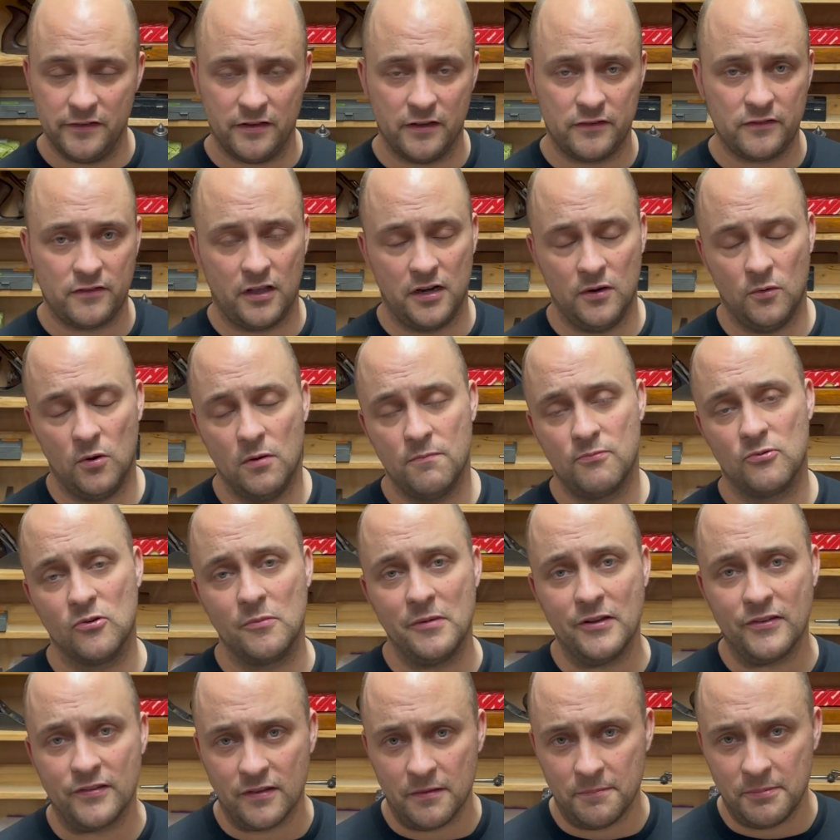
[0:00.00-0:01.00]
That's kind of what brought
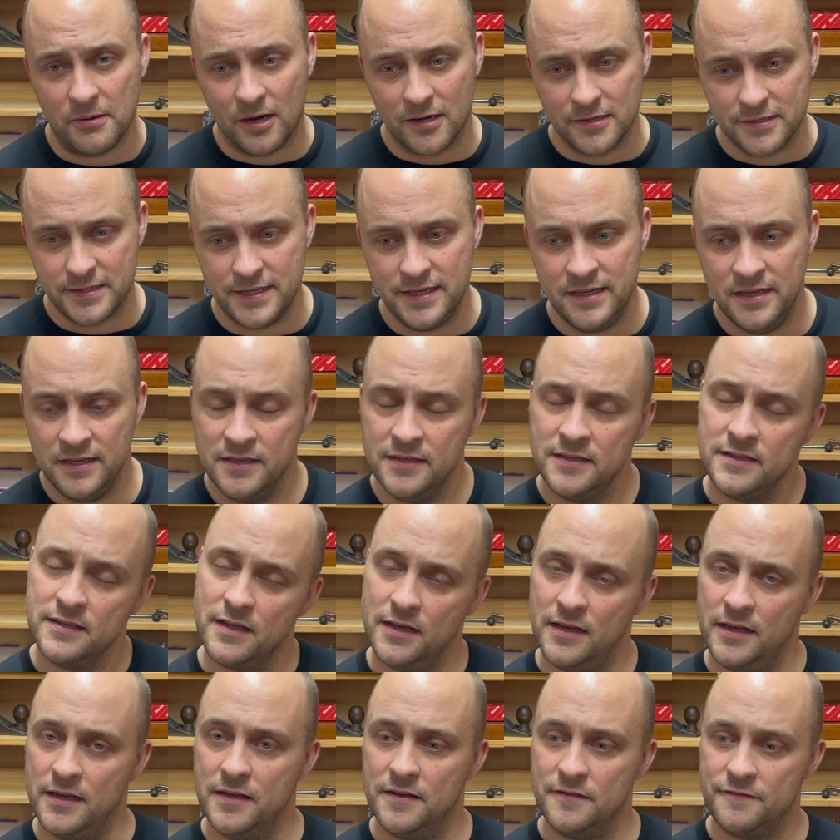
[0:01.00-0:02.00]
me to the party,
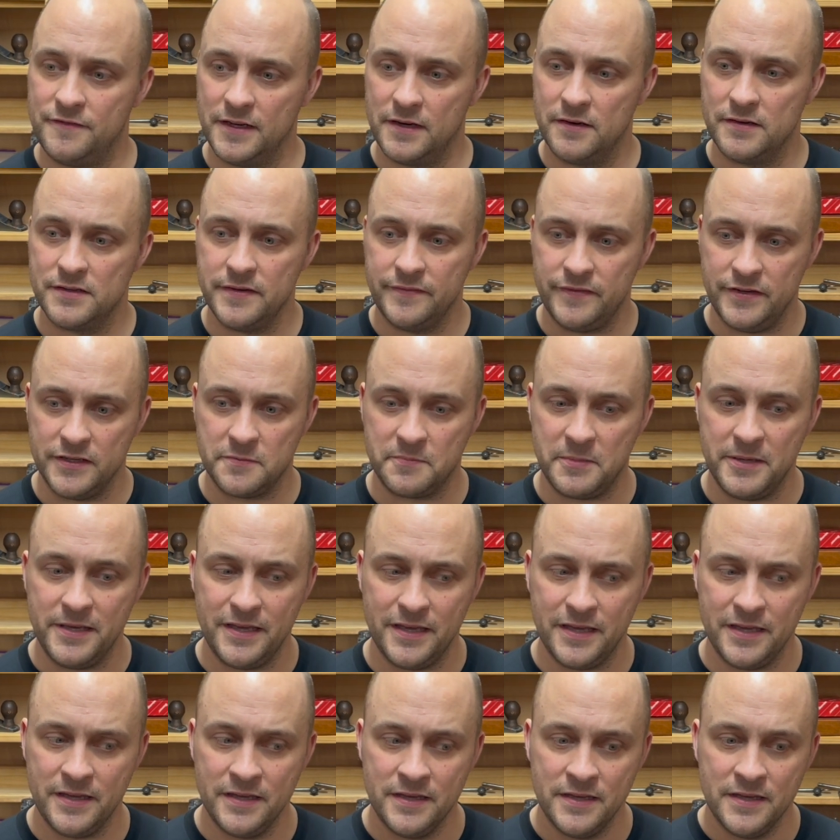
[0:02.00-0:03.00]
figuratively
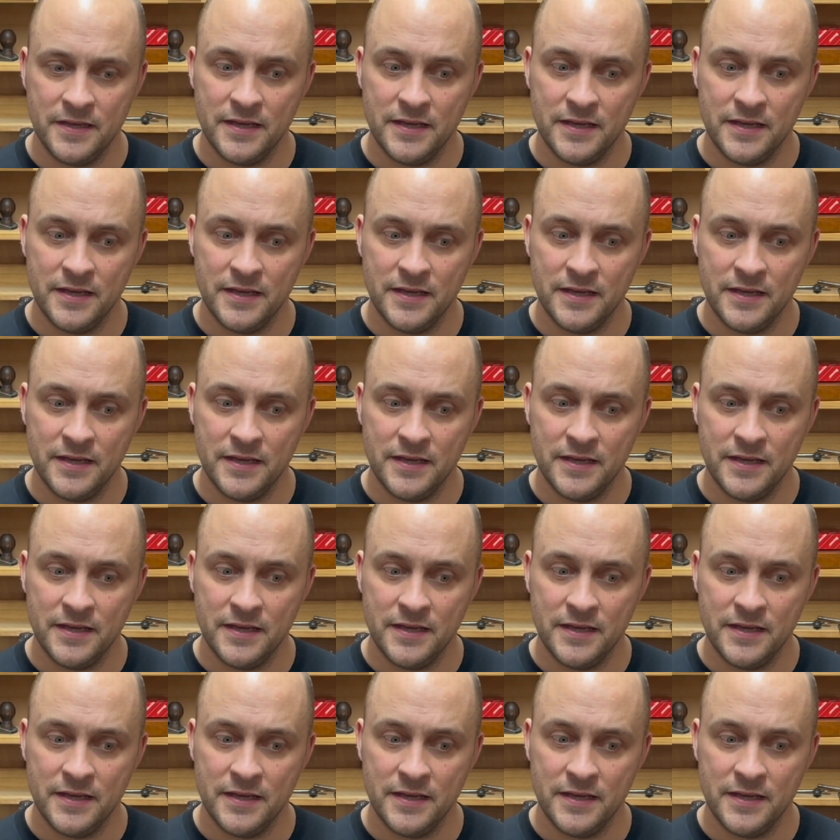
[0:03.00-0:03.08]
speaking.